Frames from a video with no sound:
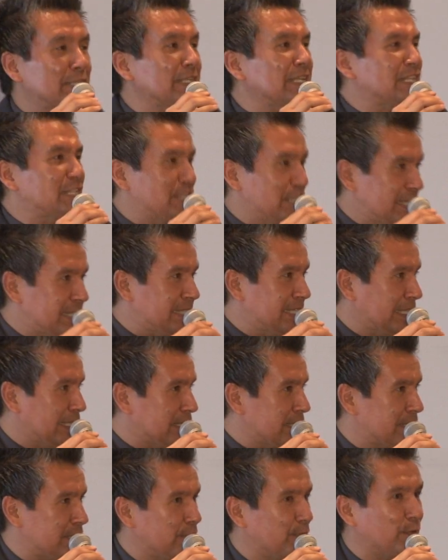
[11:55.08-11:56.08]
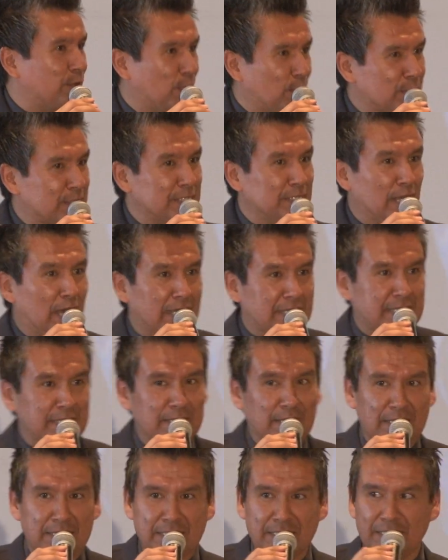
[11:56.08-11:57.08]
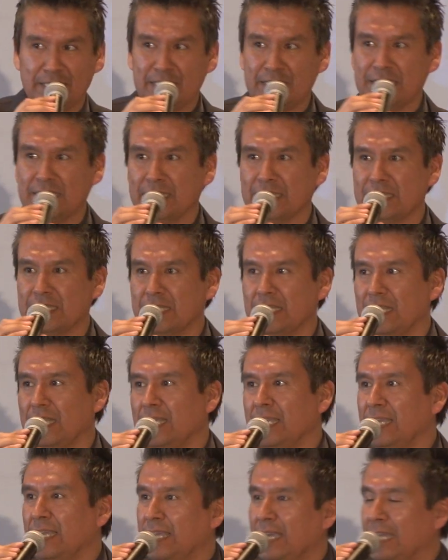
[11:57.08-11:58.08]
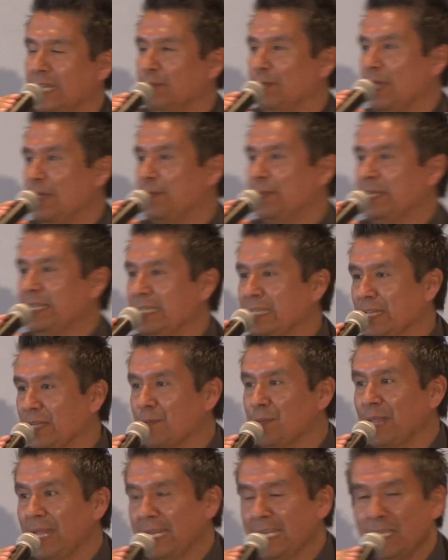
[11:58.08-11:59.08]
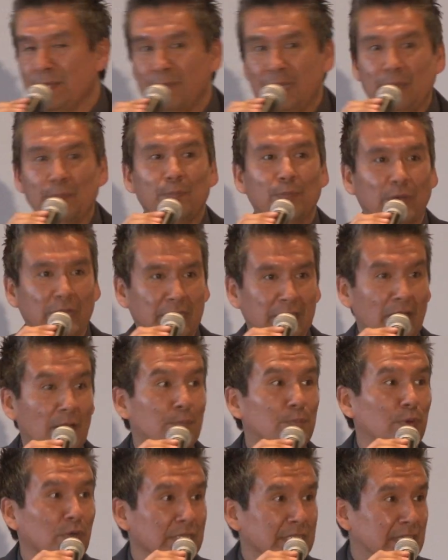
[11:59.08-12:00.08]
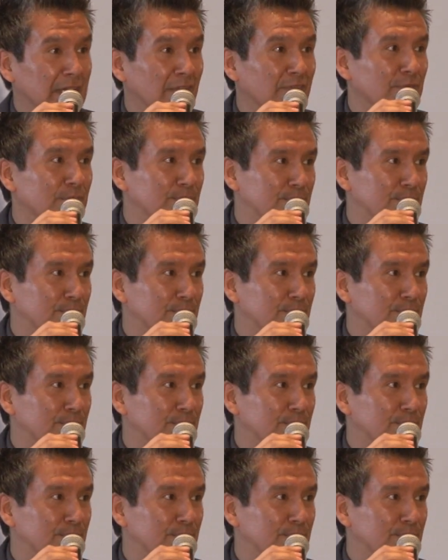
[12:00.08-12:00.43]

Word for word: of logistics, of course, lots and lots of logistics. And in my opinion, the planning committee put it, uh, pulled it off